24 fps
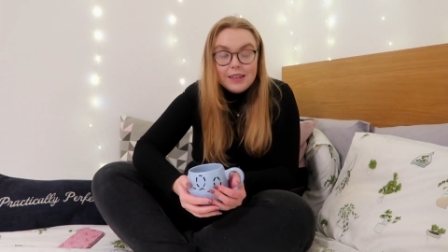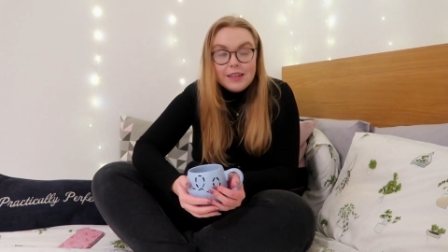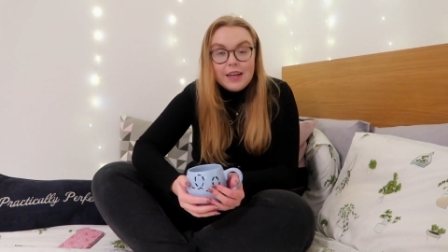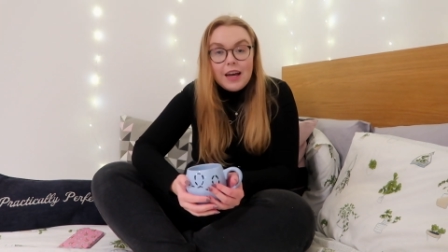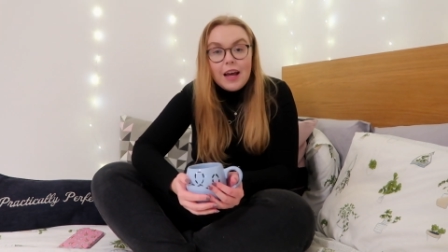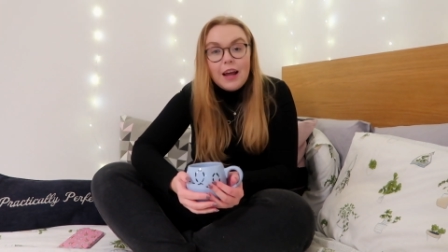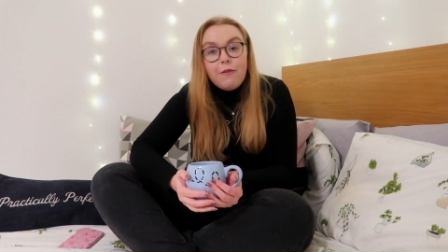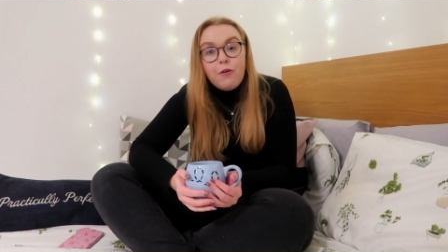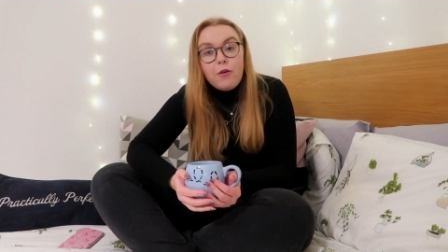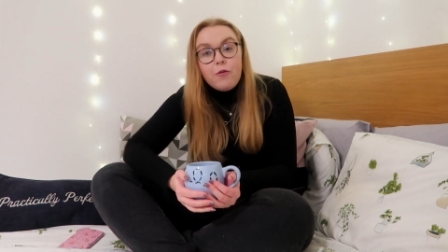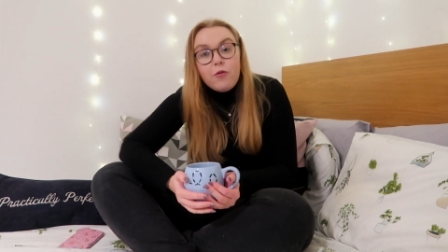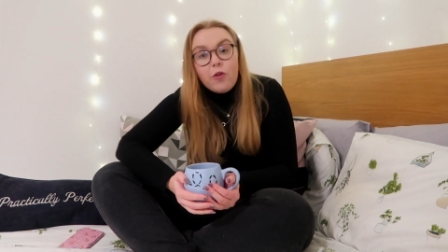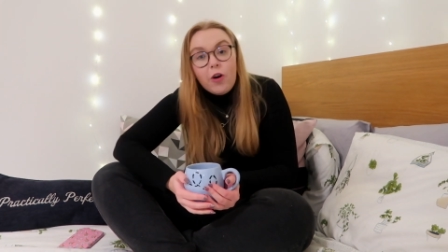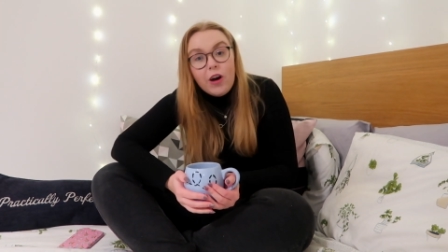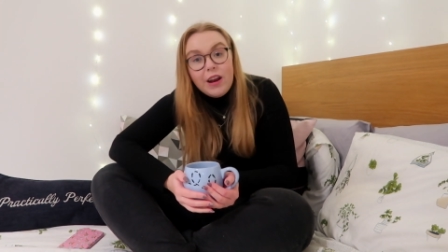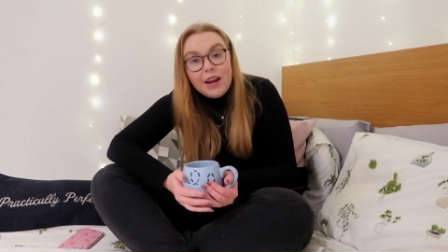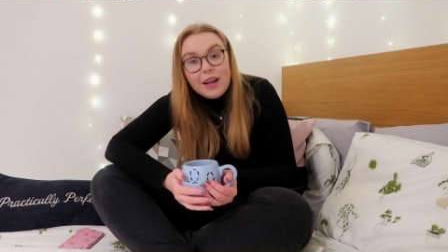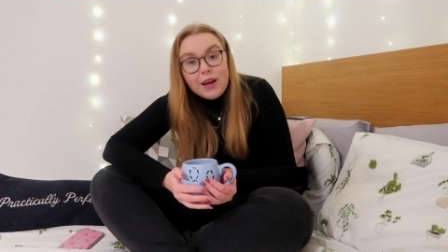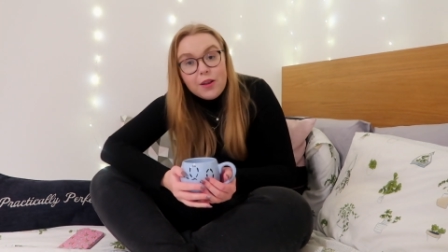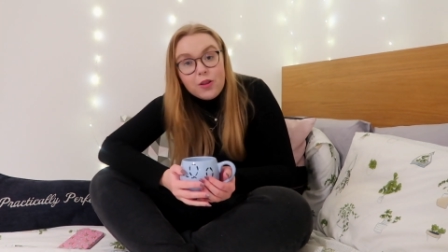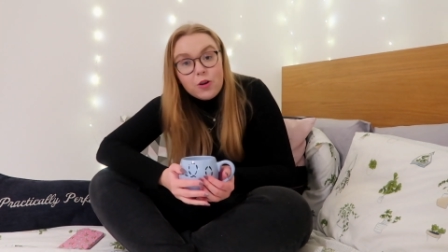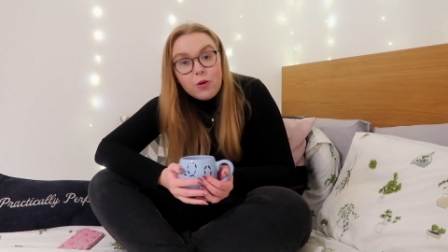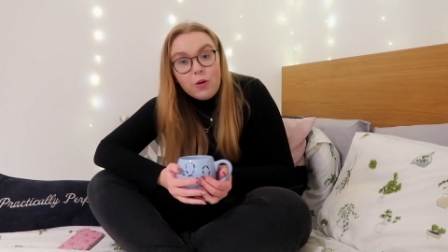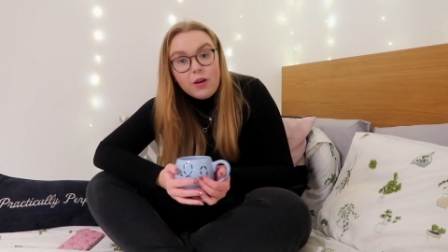If you've got
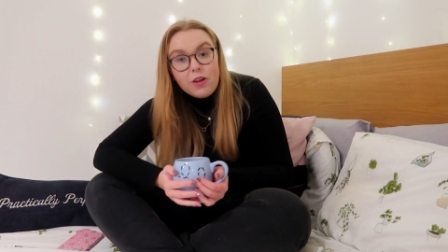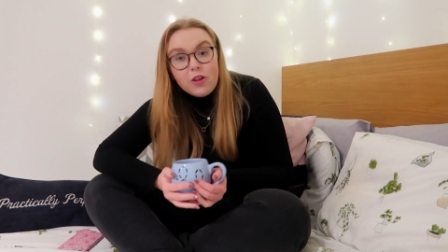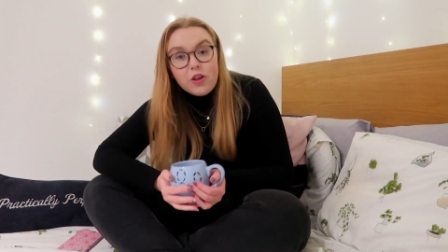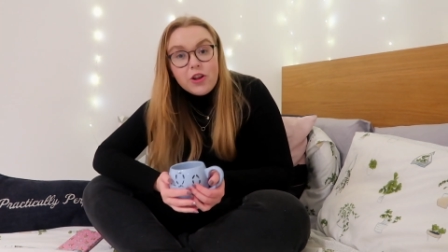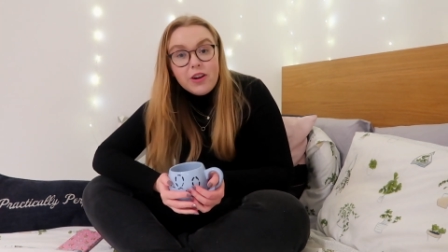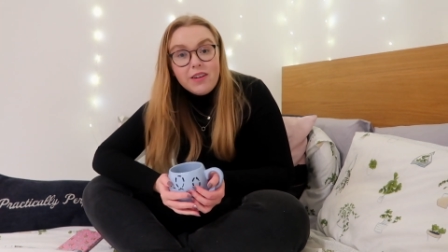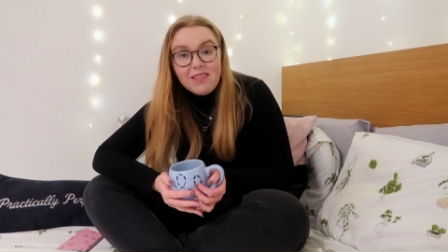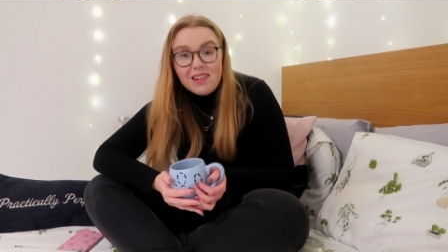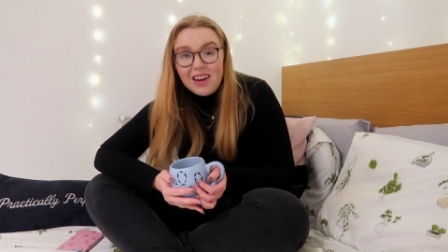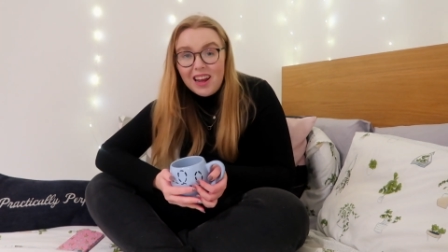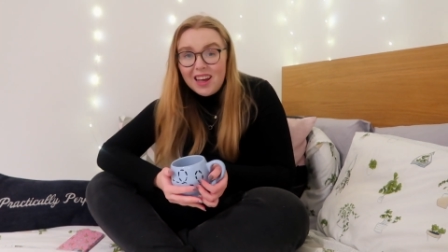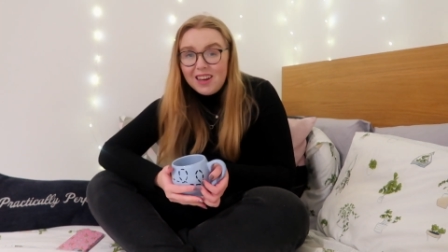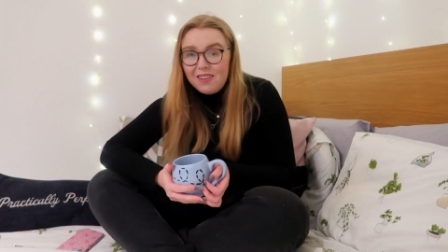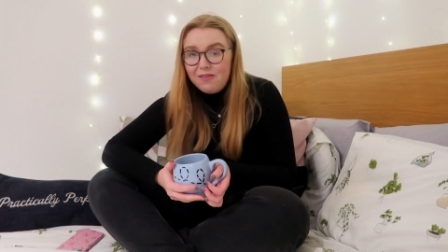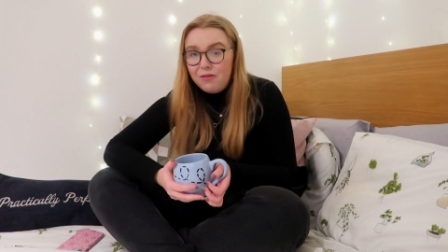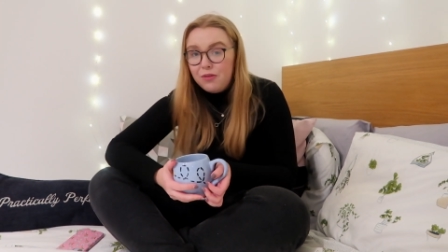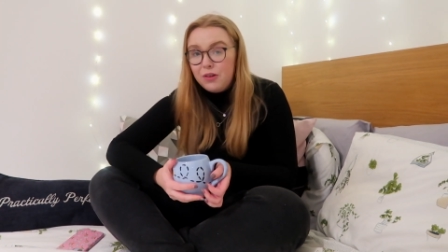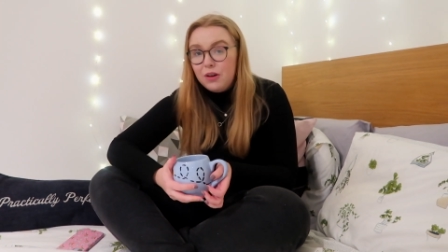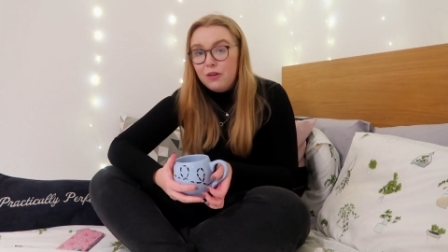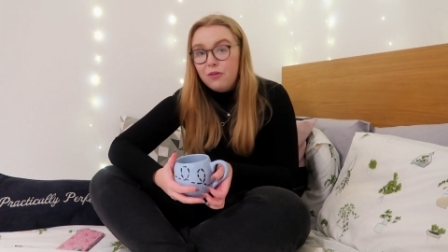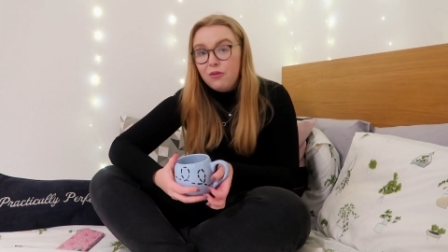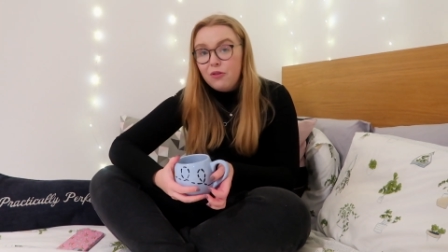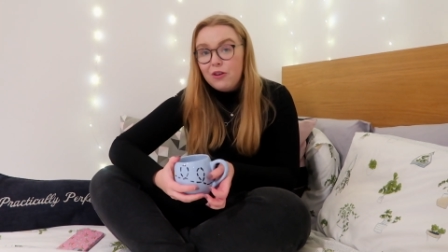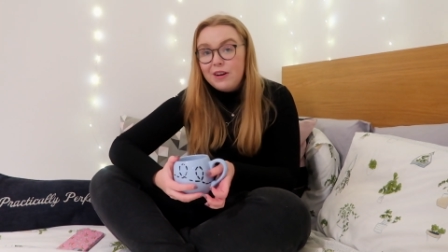any other questions, like,
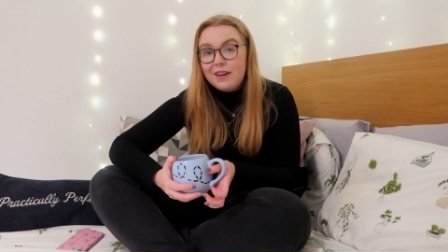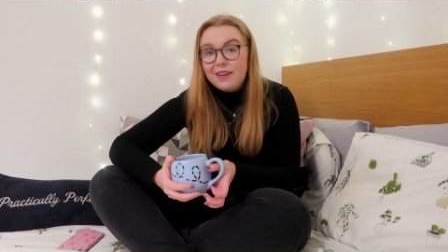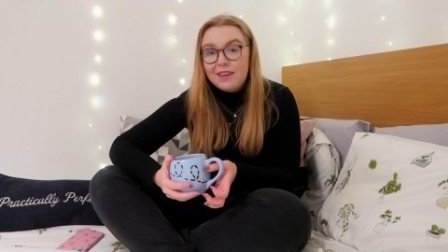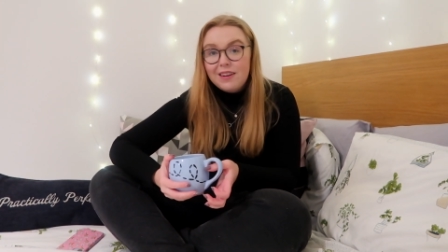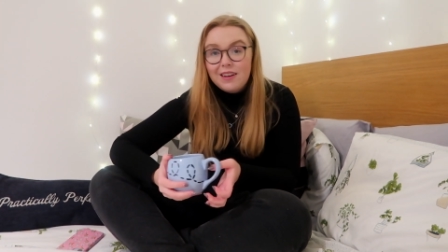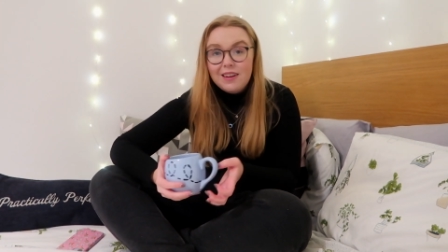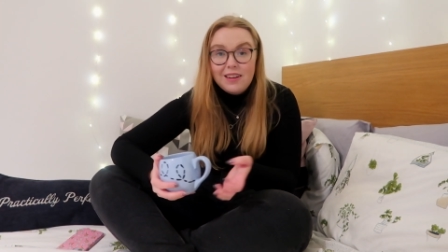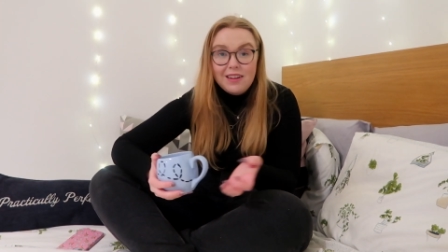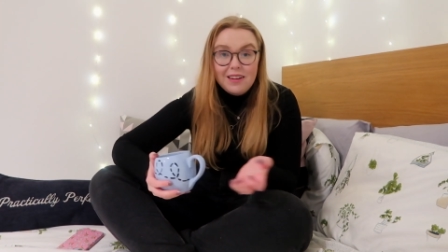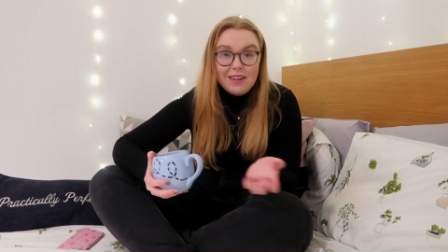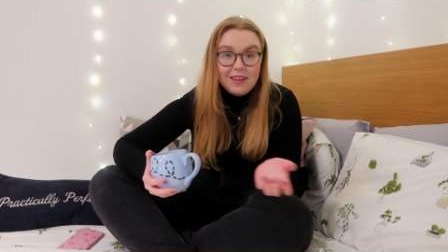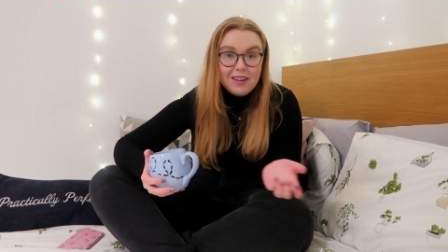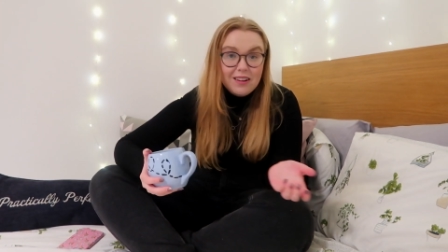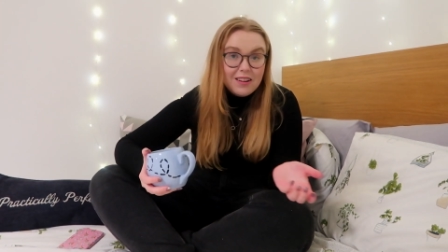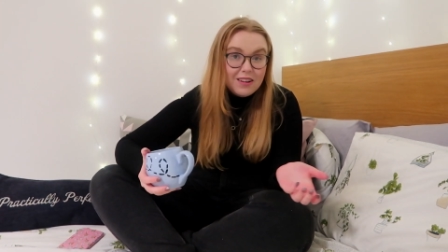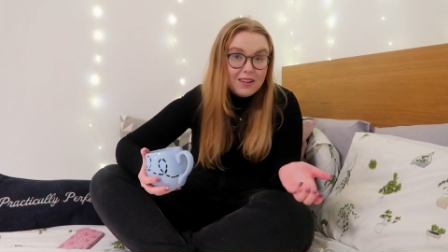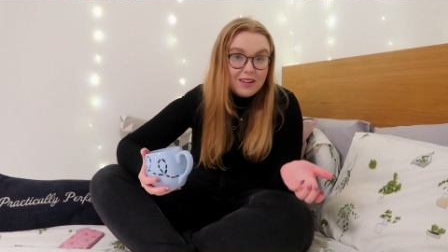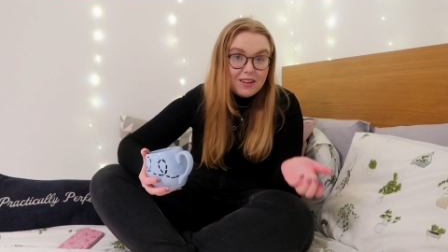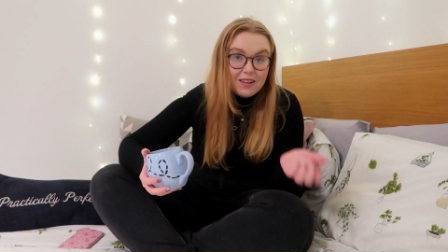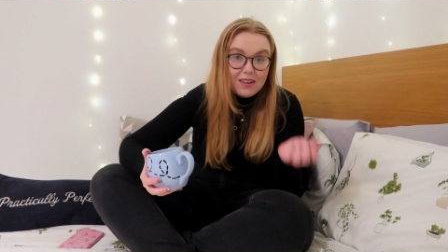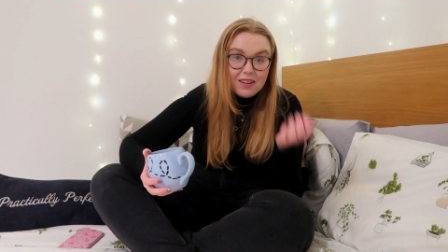feel free to